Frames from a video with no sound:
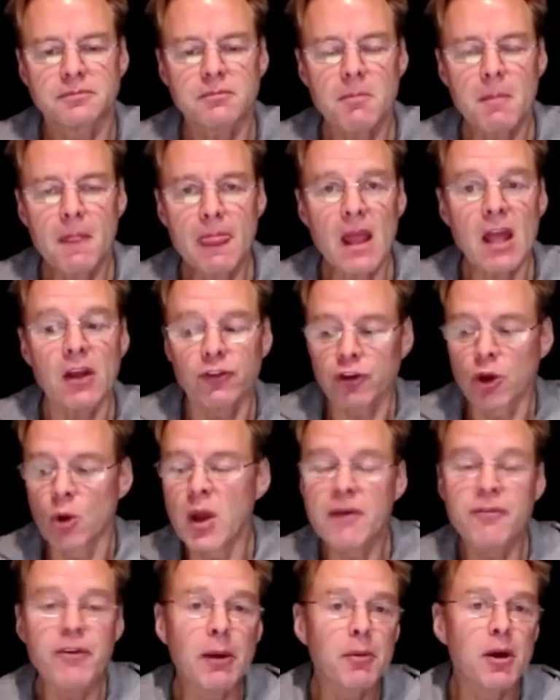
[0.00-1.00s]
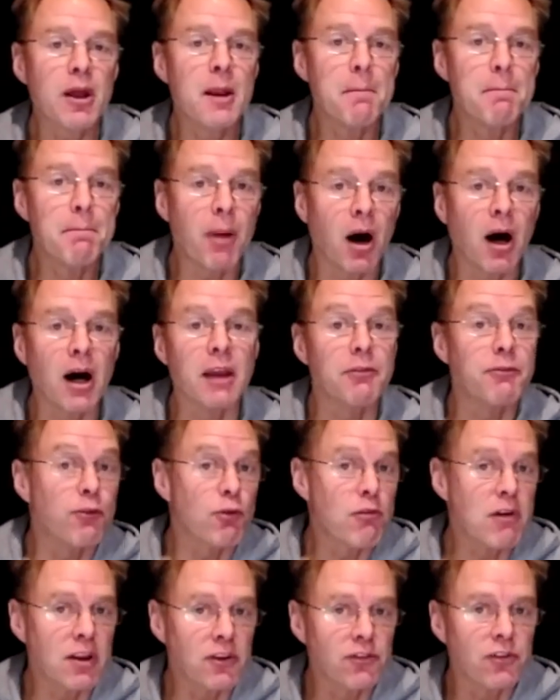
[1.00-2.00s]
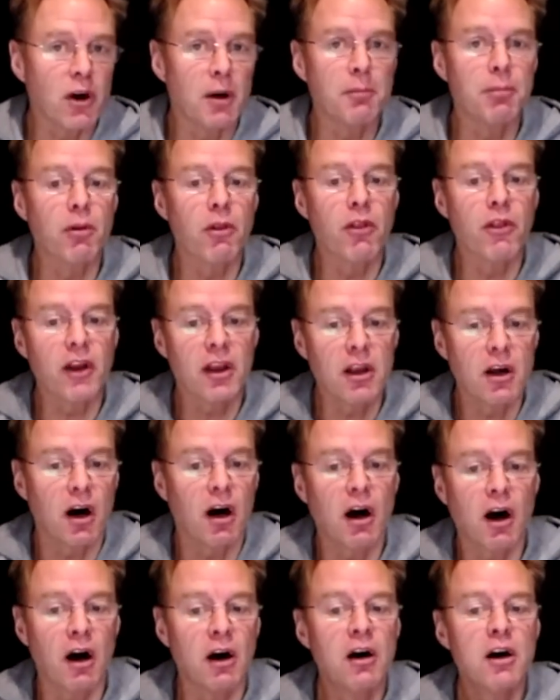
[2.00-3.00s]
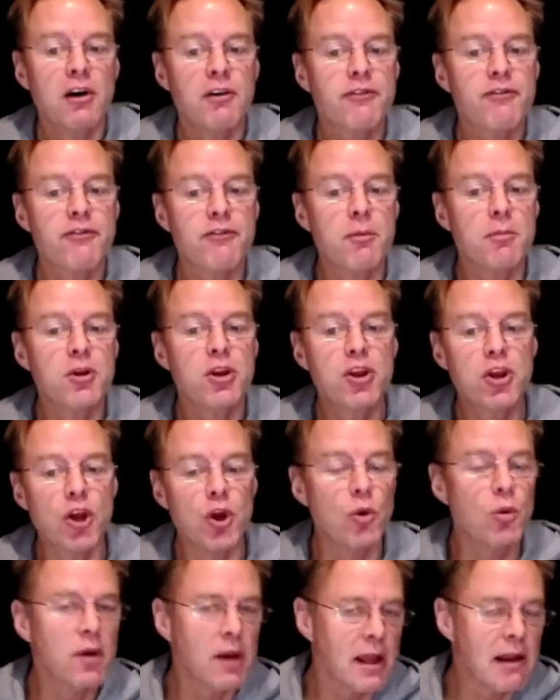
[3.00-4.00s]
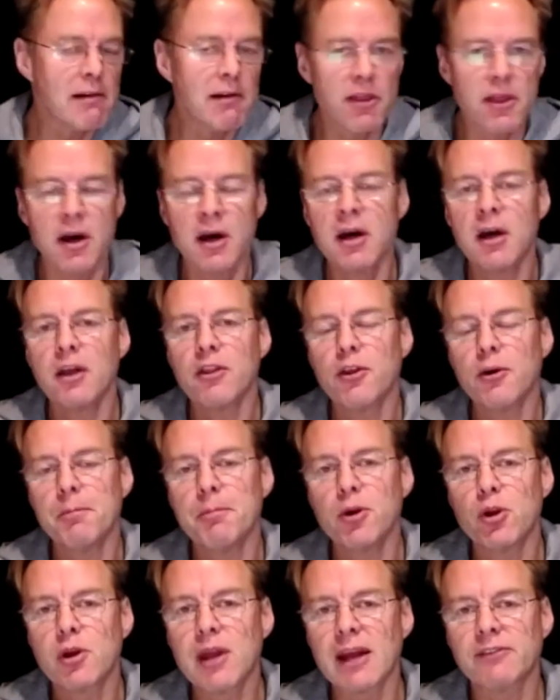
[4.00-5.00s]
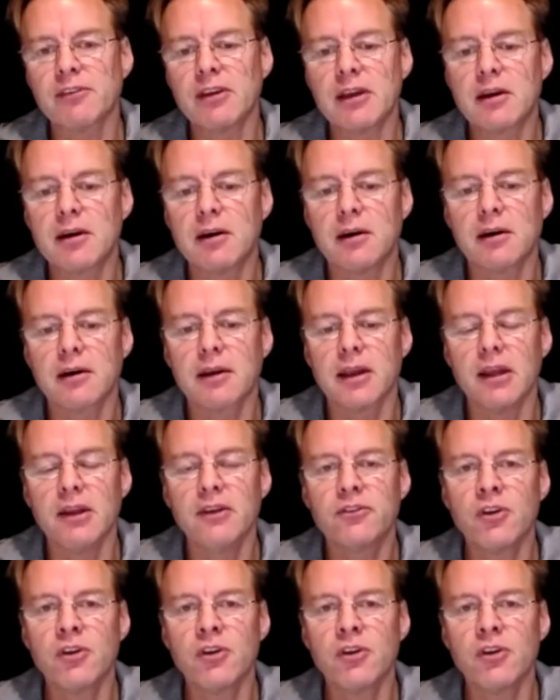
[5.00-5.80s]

So if I'm going to buy, for example, the car from you, and here are the Bugatti car keys,